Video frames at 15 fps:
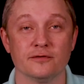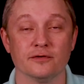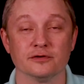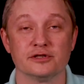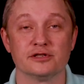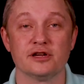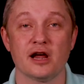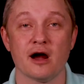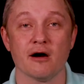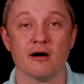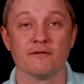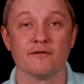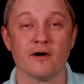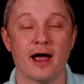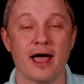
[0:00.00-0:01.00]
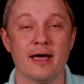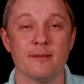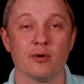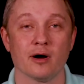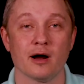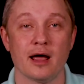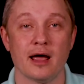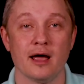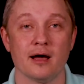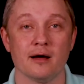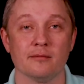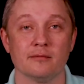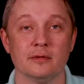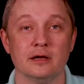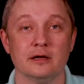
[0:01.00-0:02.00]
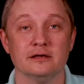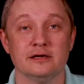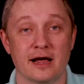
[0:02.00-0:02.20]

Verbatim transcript: for Sarah for Abraham